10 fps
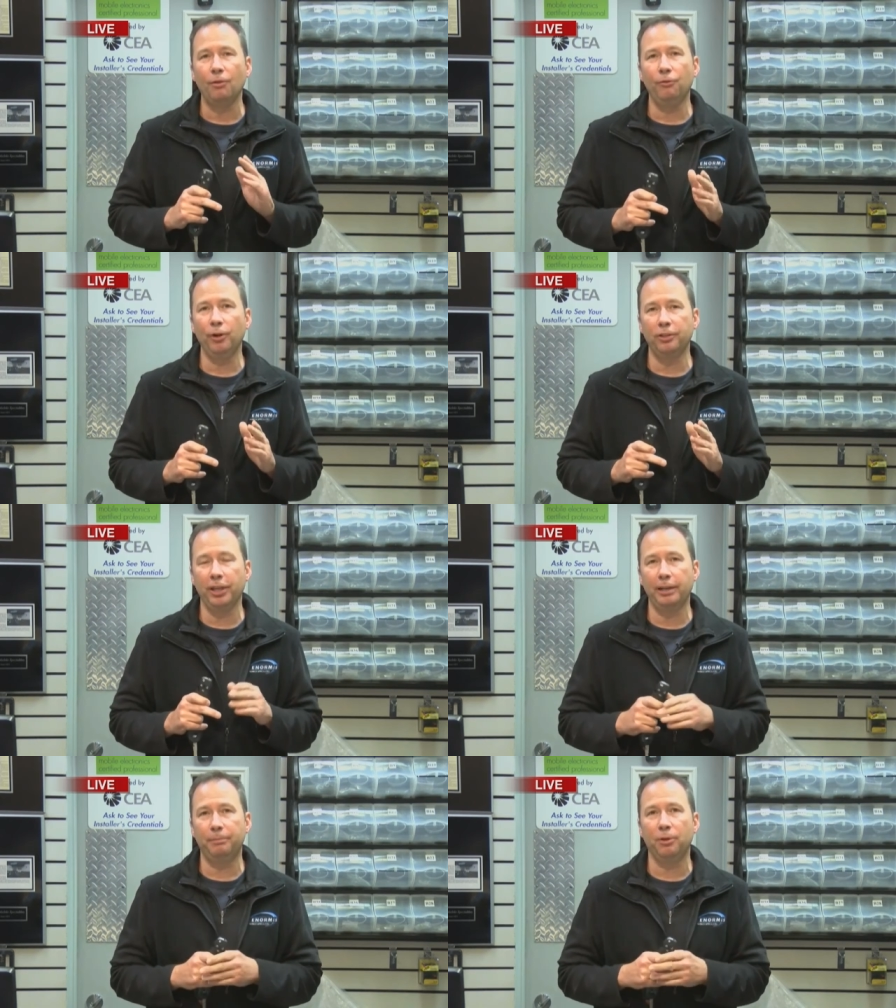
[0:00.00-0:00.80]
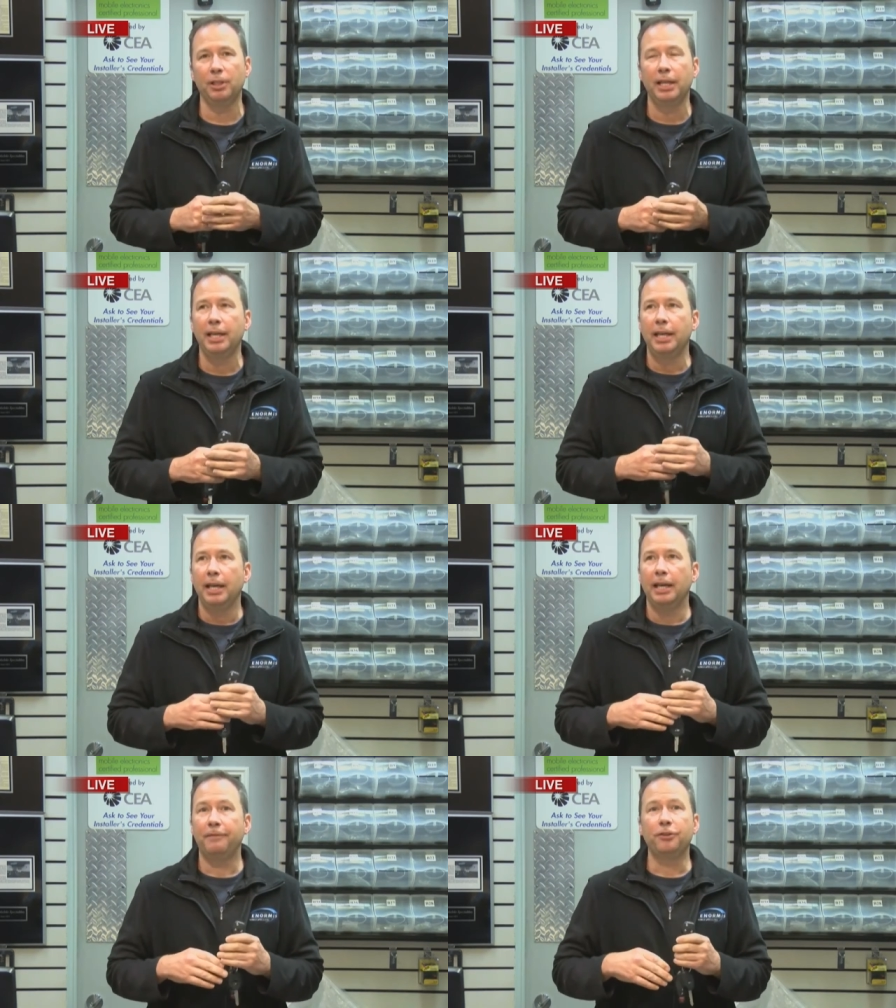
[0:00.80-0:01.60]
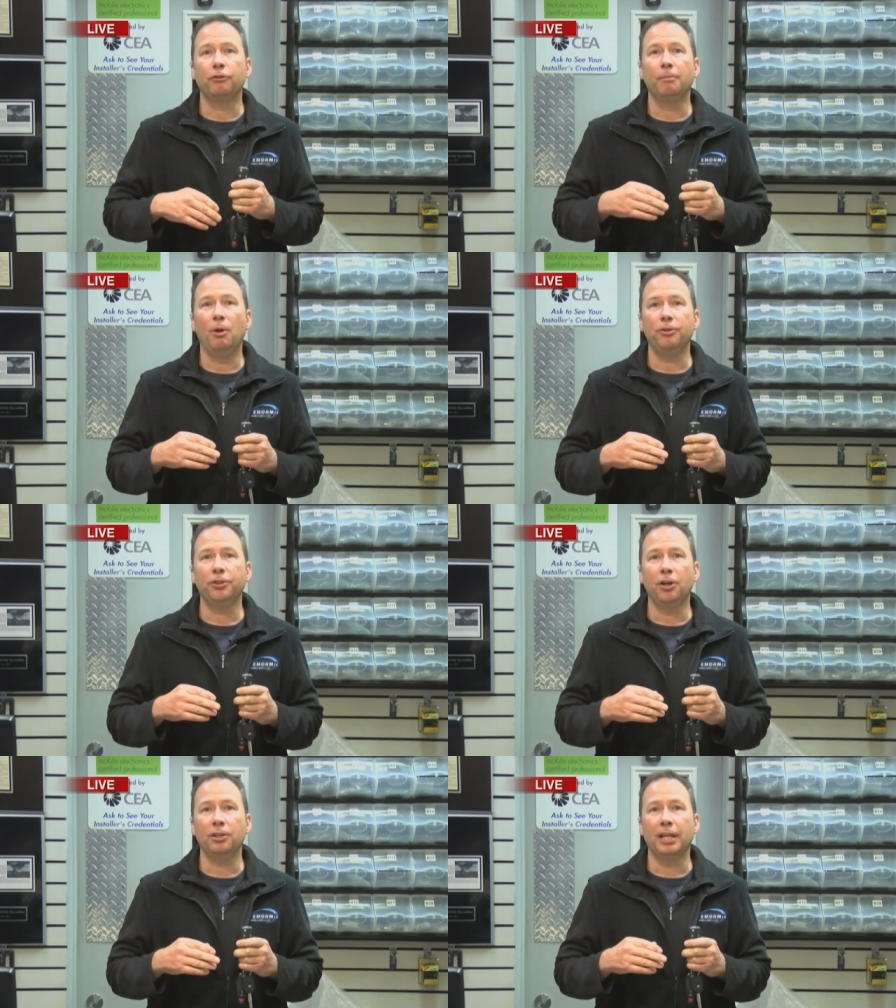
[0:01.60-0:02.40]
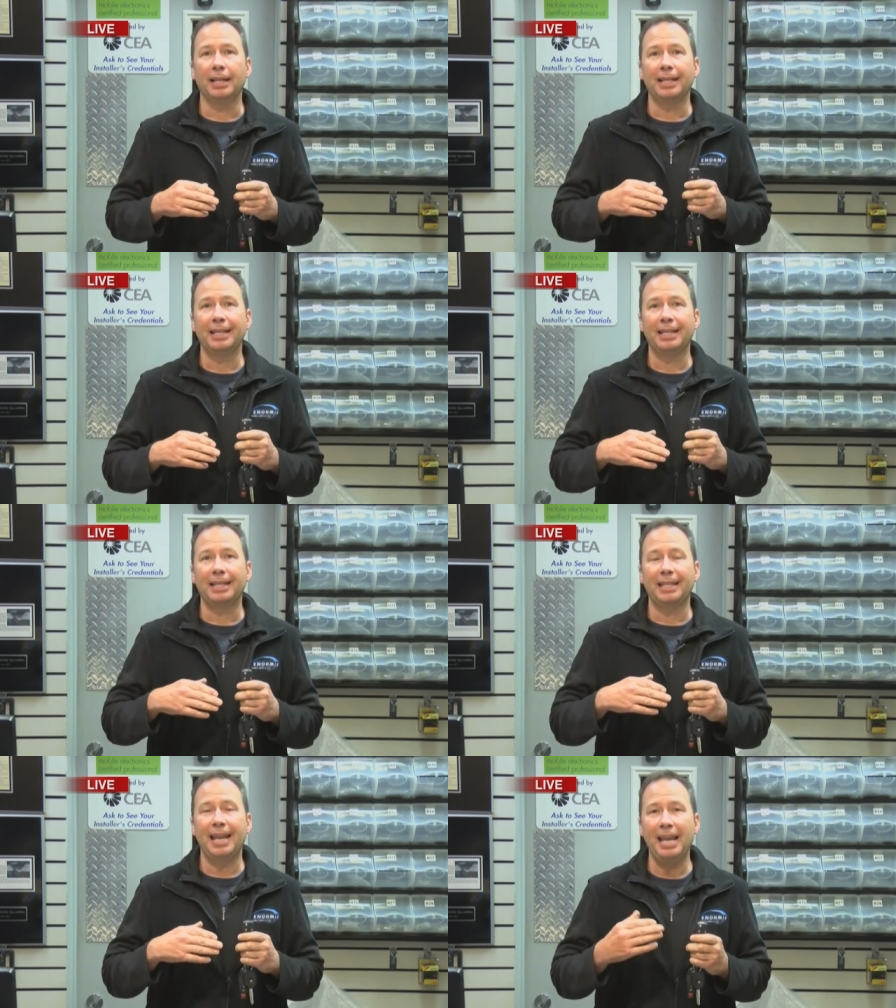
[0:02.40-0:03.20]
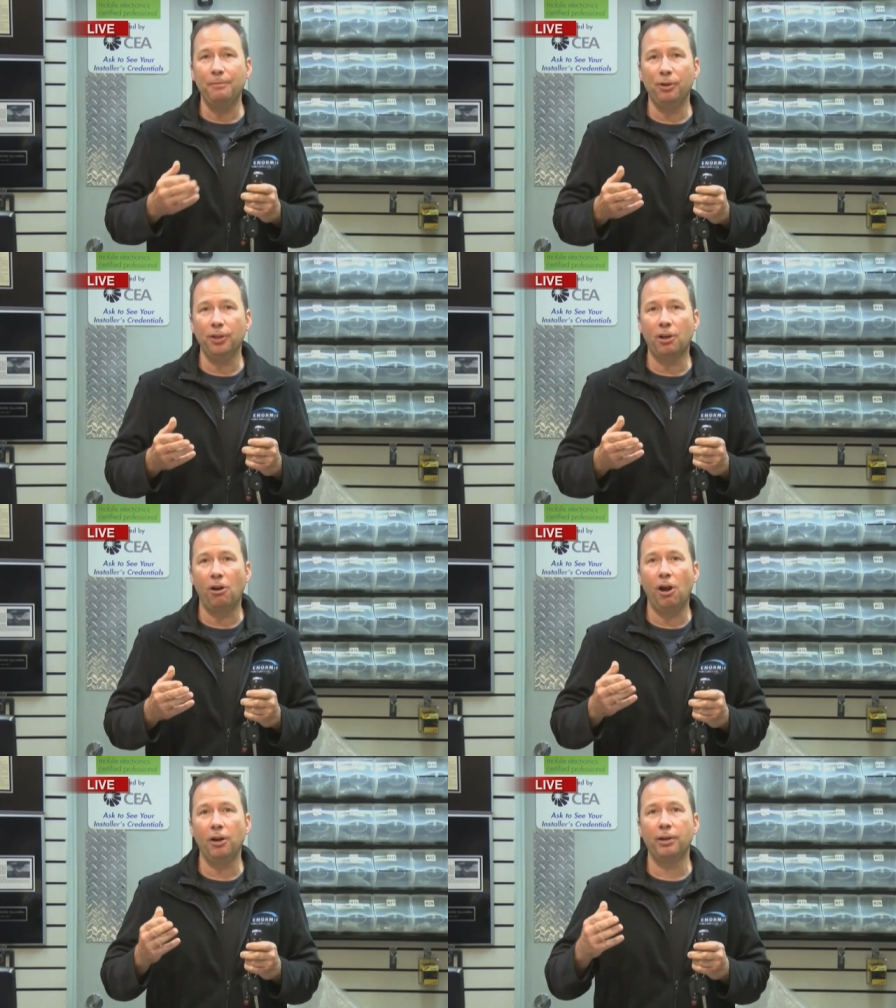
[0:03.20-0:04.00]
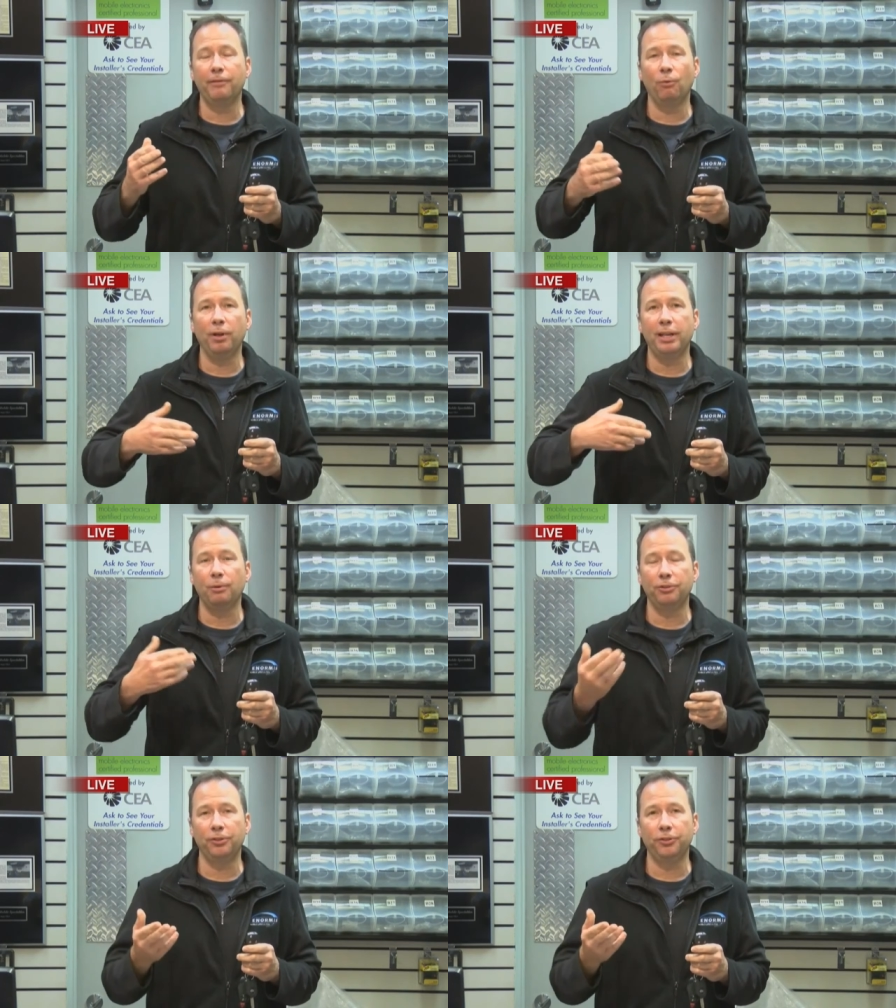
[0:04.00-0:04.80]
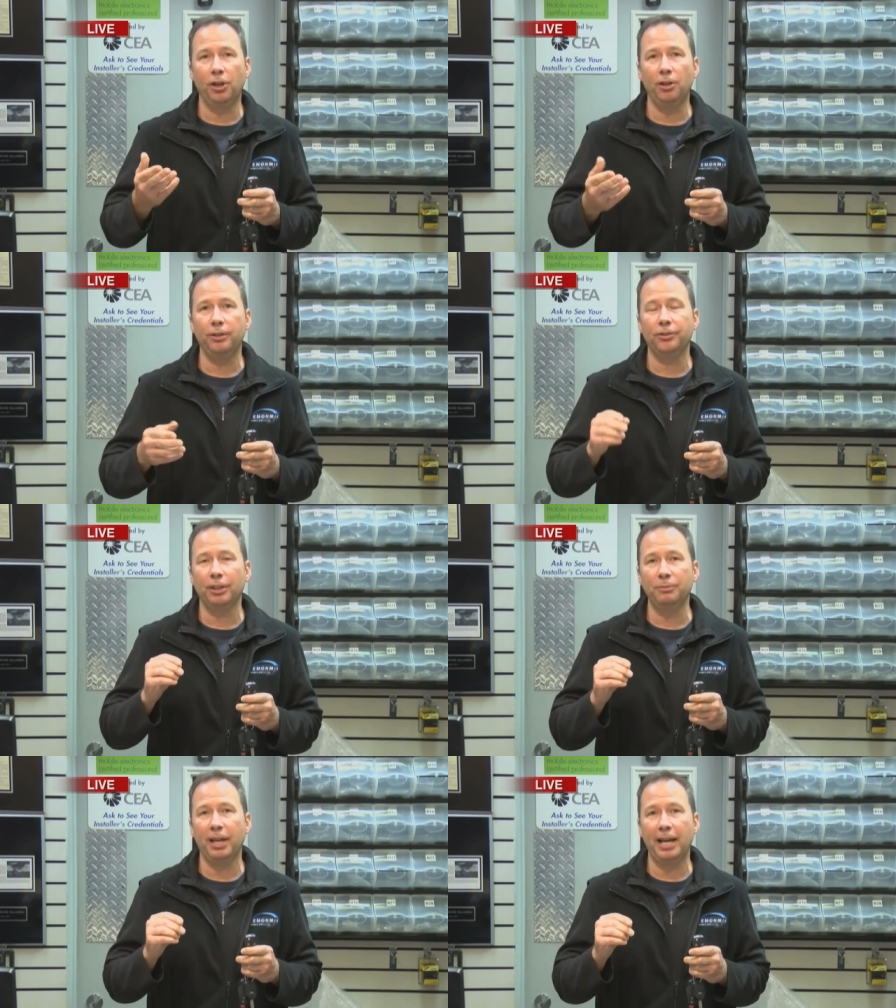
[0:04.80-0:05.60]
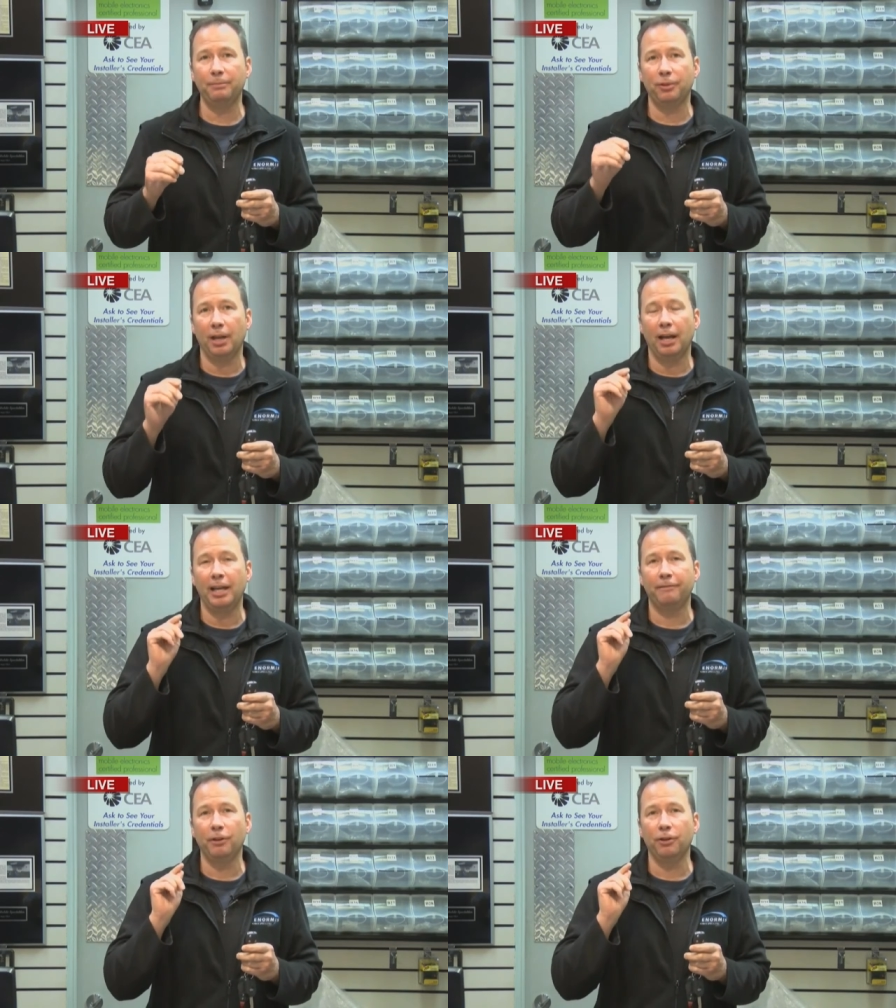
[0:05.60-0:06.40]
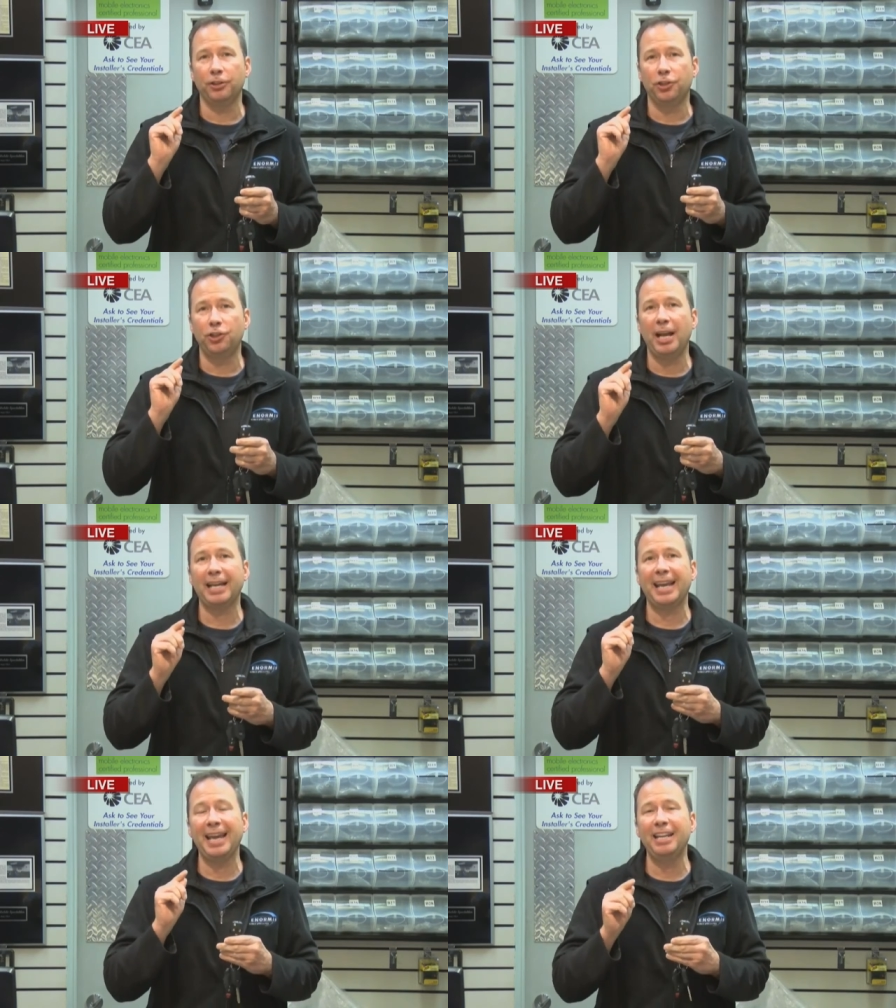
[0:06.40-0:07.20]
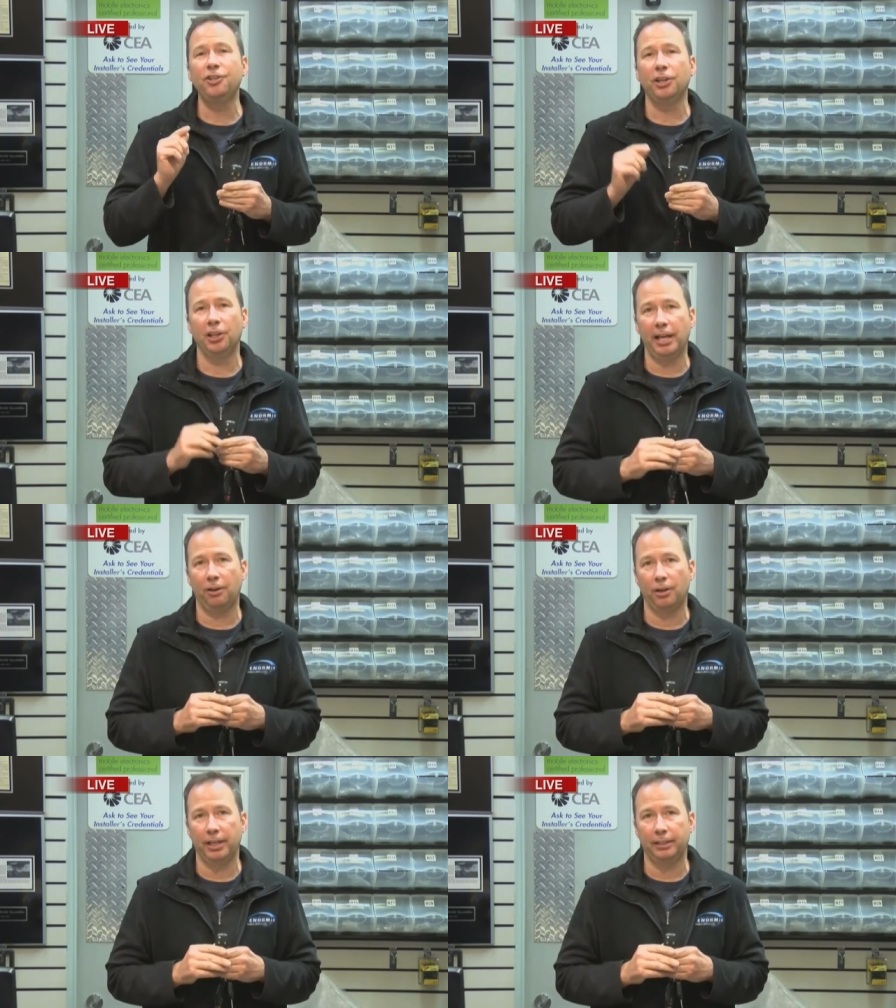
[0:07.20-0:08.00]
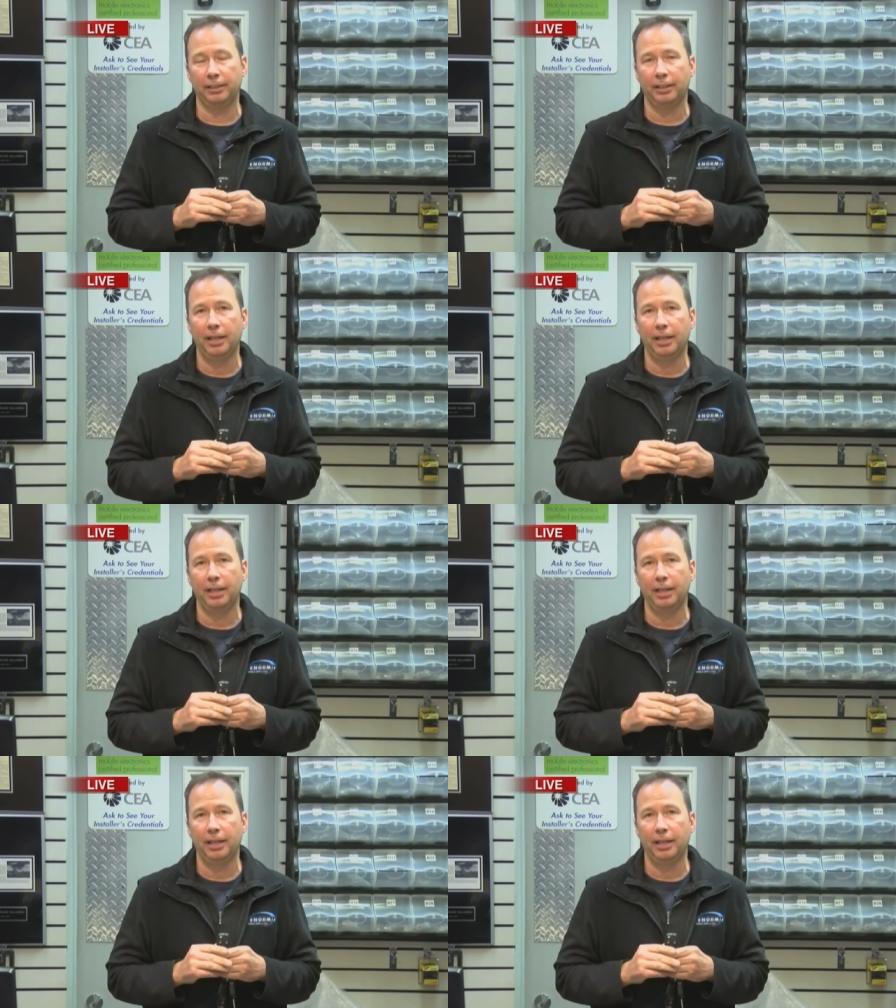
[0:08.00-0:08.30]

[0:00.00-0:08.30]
For example, if it's a remote start that came on the car or even one that was installed, sometimes if there is a check engine light on,